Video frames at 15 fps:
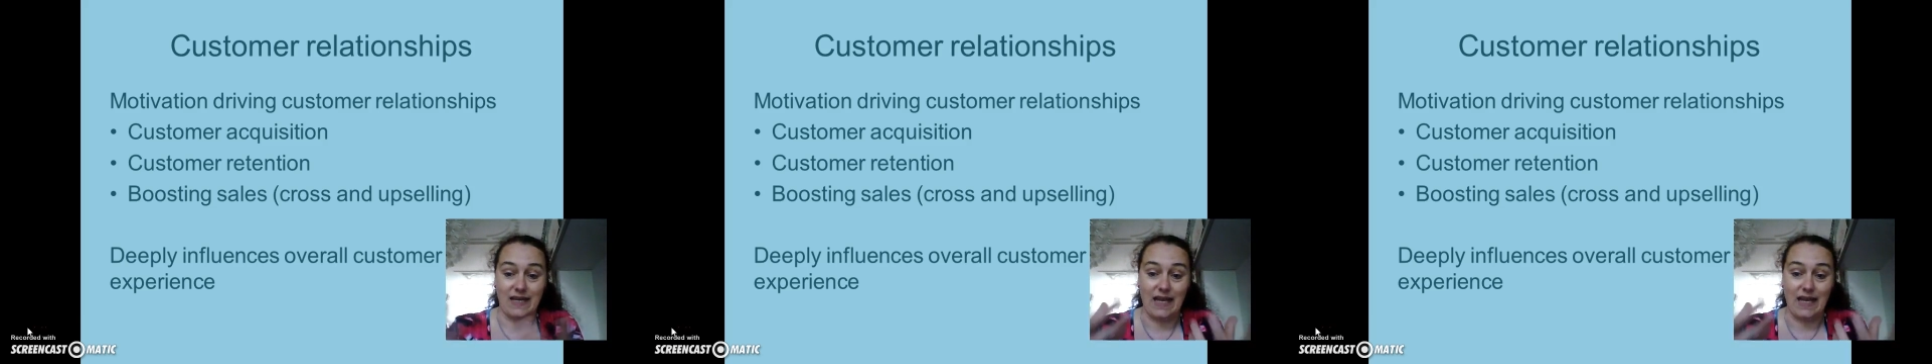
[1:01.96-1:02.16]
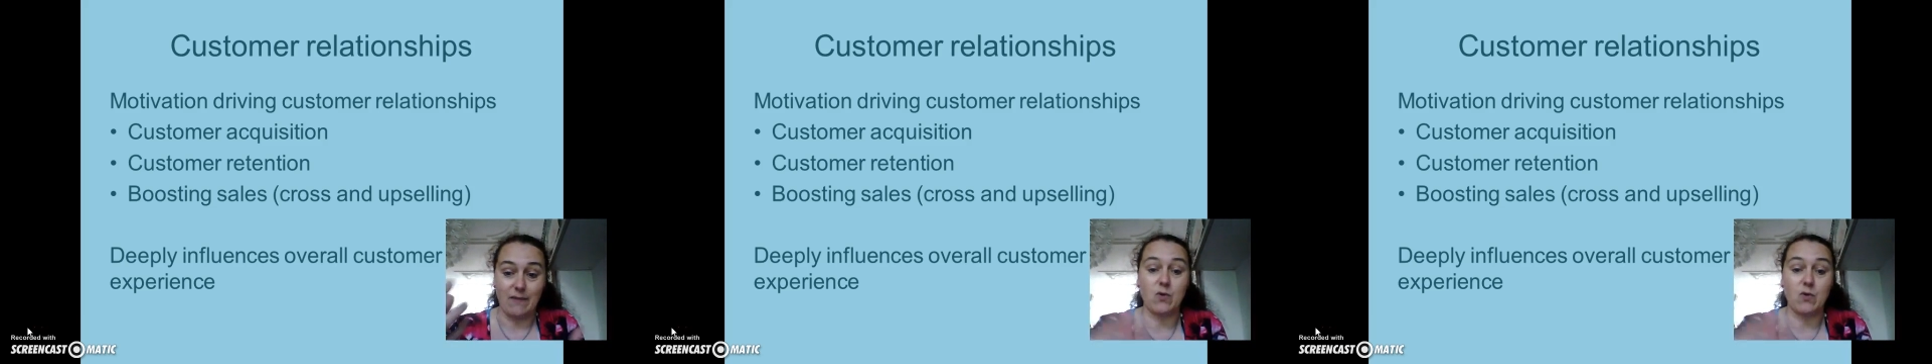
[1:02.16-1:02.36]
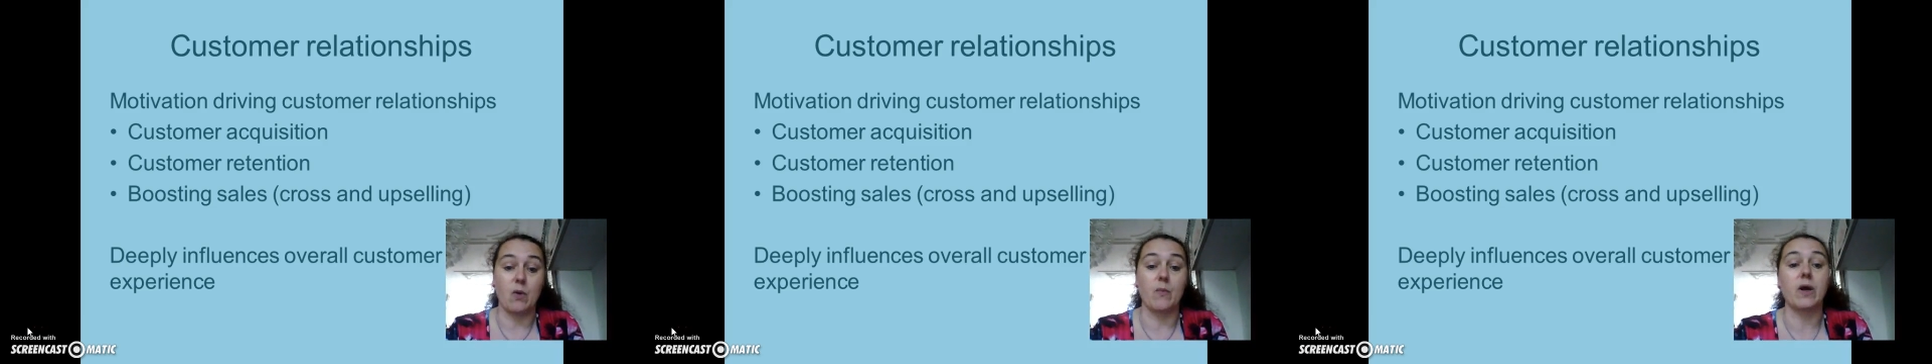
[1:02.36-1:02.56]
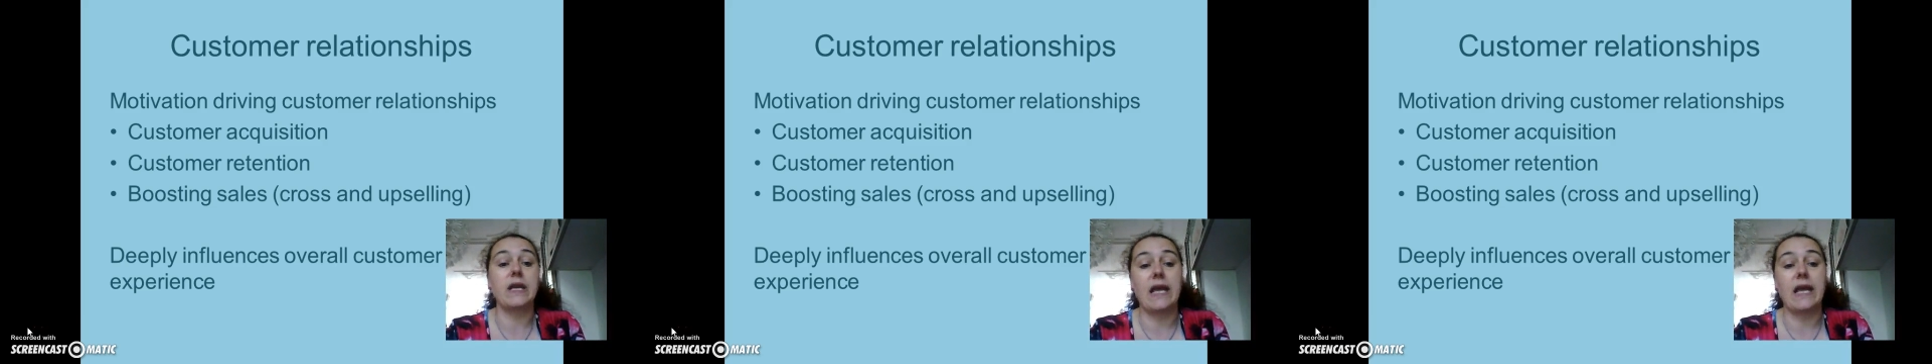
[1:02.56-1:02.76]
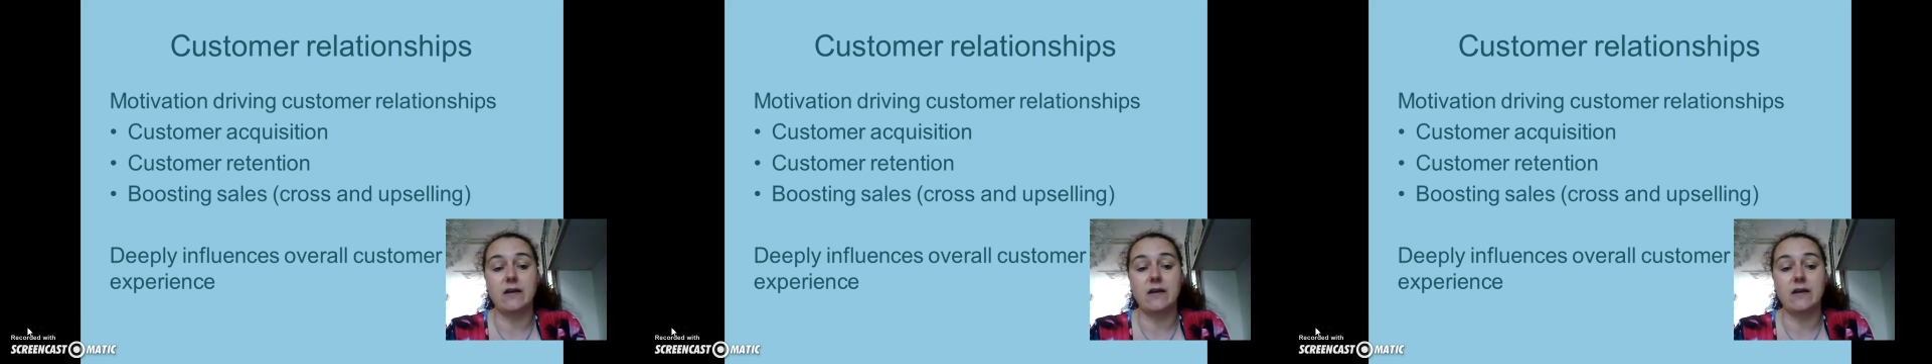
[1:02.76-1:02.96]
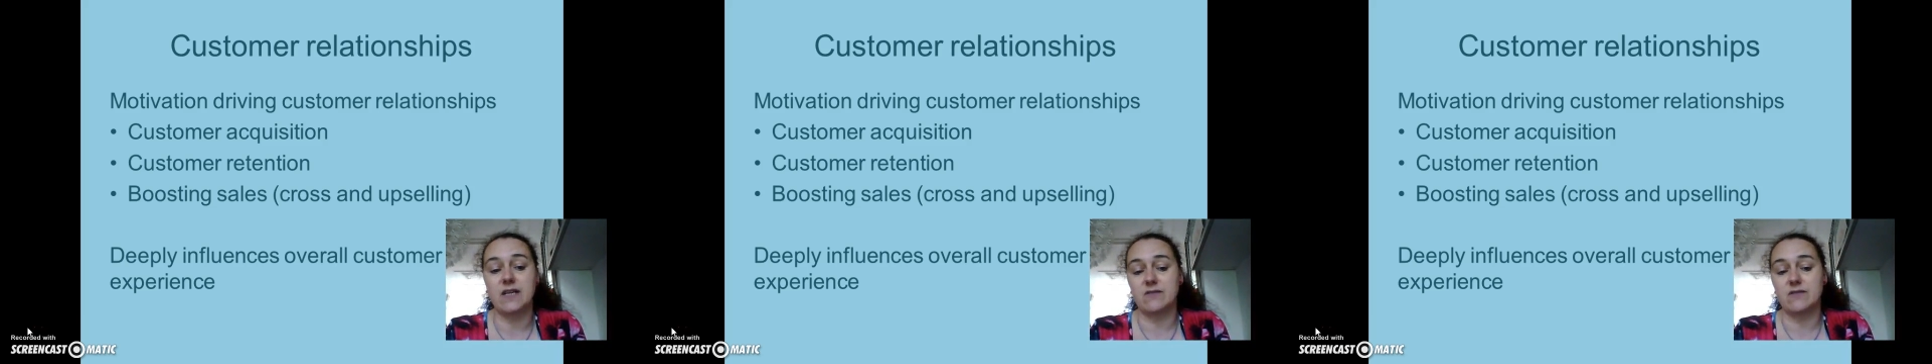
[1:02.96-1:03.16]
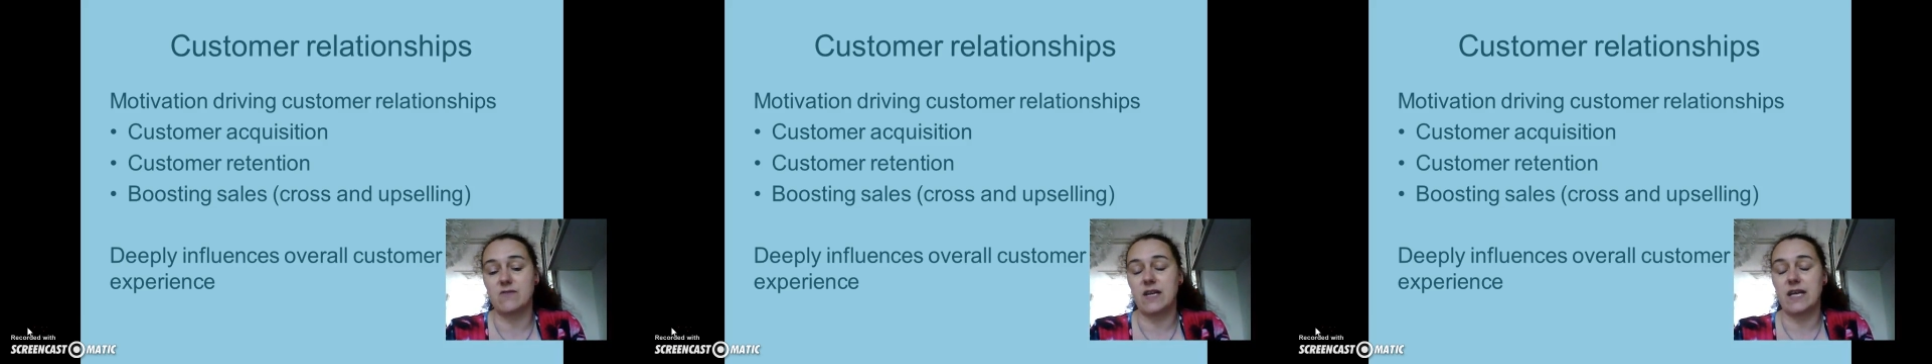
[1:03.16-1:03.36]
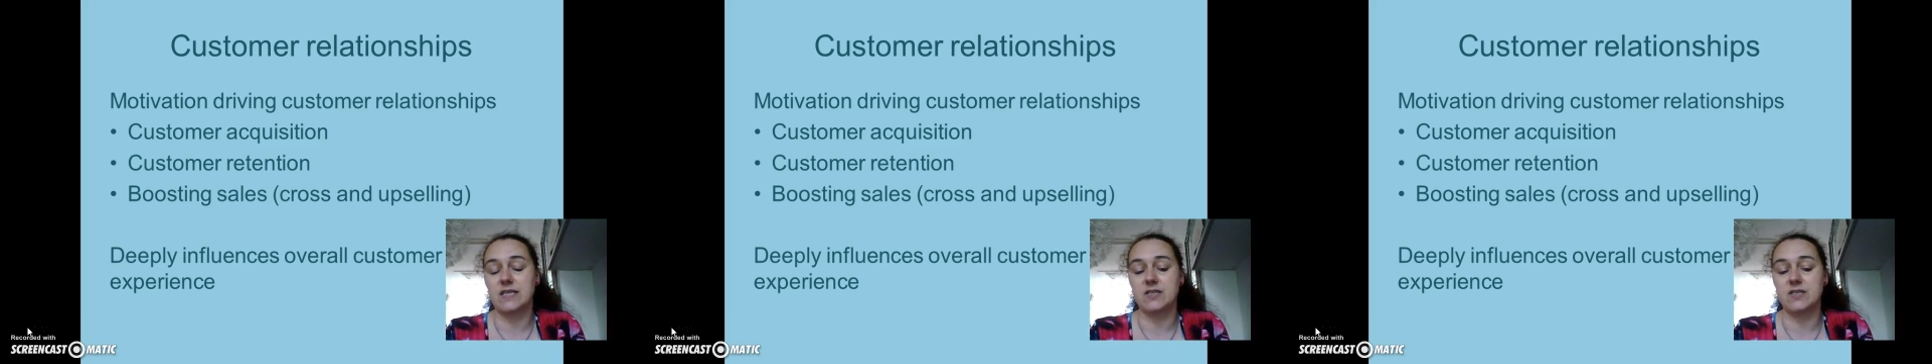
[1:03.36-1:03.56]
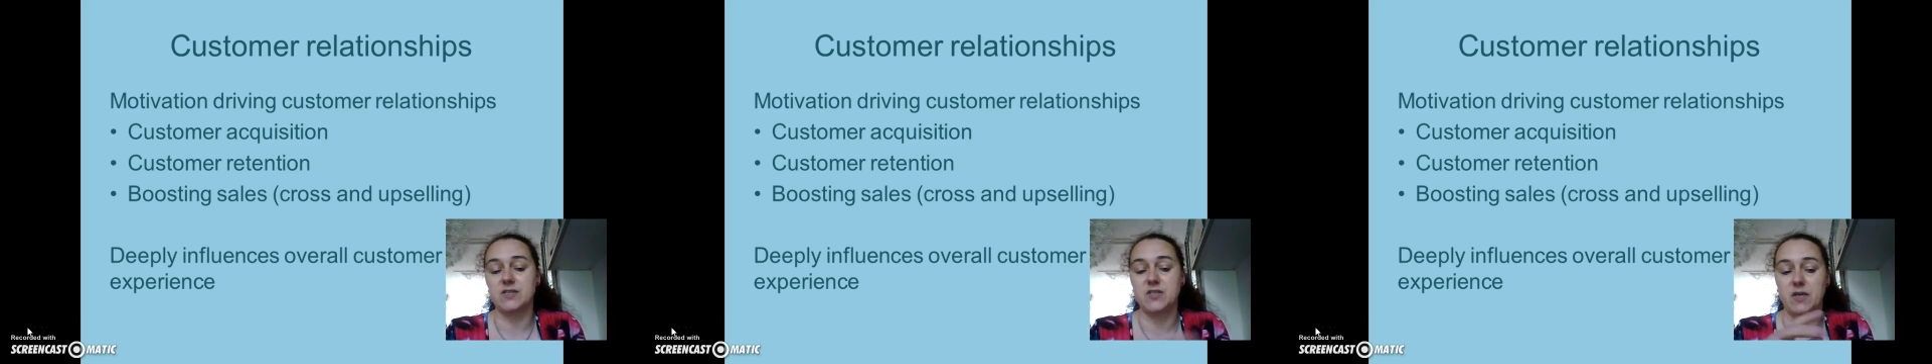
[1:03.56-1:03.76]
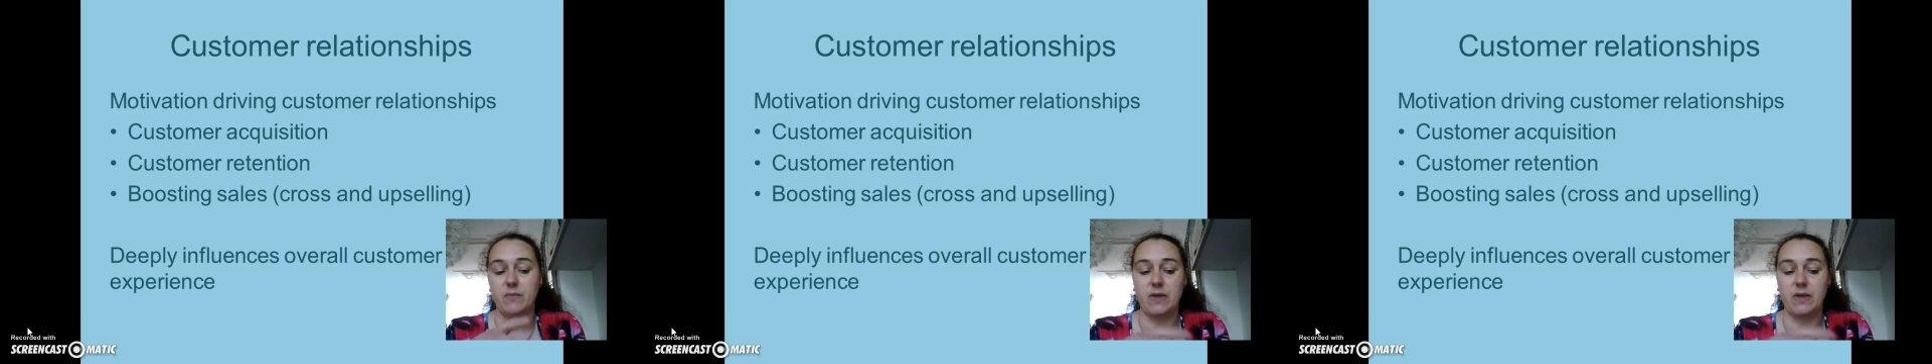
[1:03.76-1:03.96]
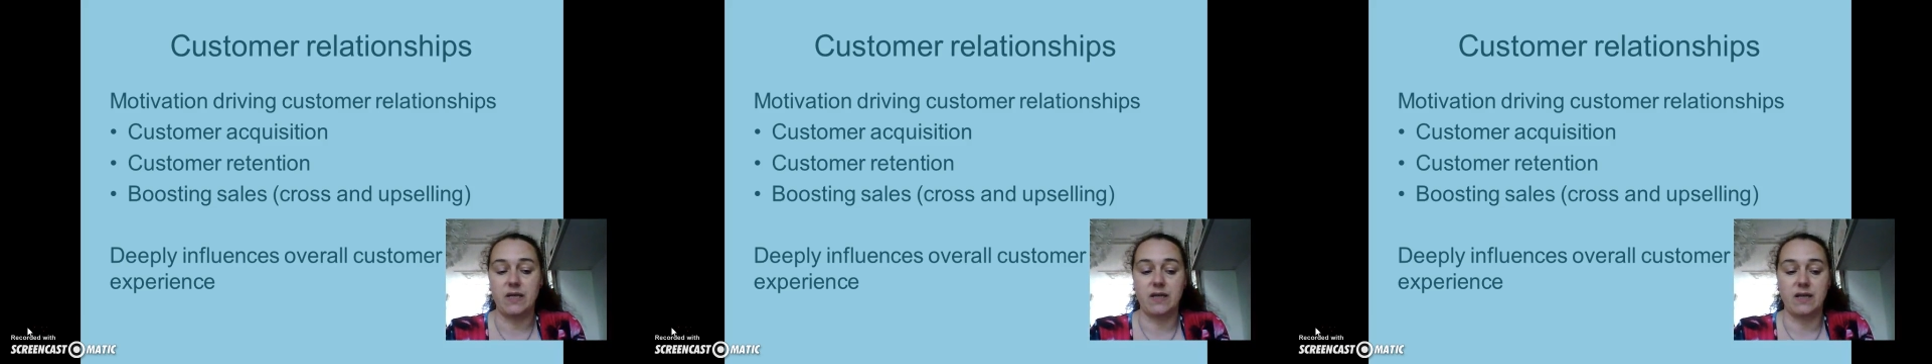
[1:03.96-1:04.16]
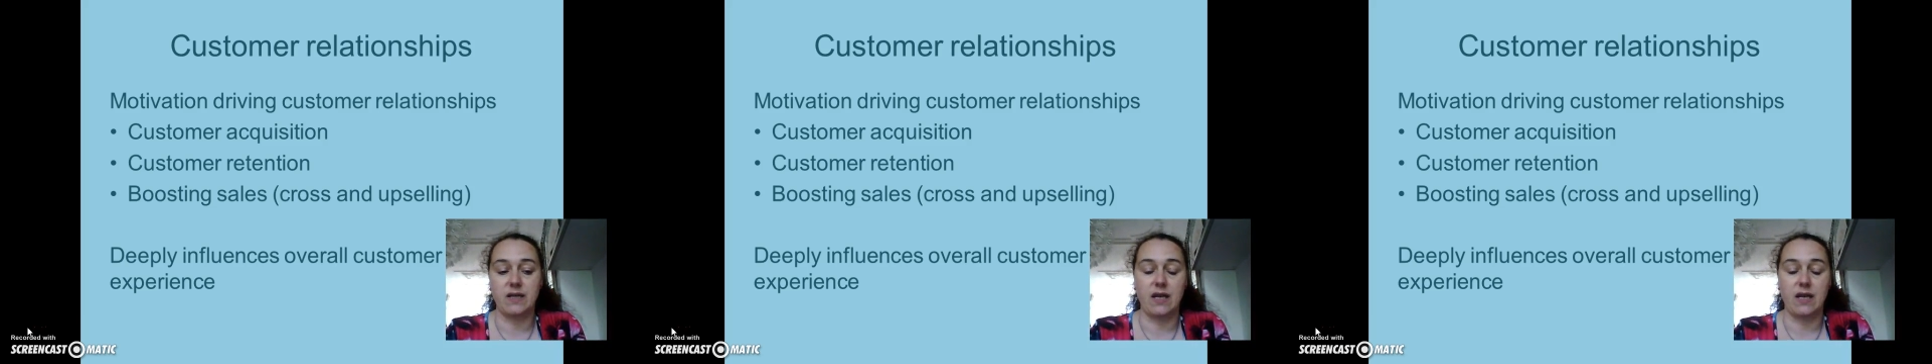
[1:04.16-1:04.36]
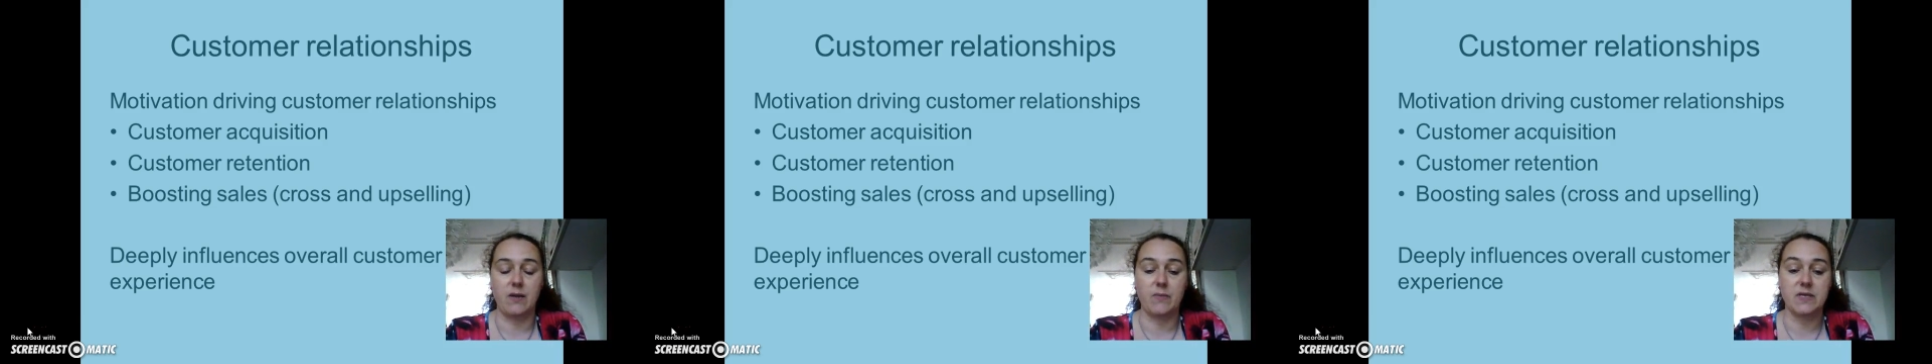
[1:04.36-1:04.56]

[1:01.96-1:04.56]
get more money out of that relationship in a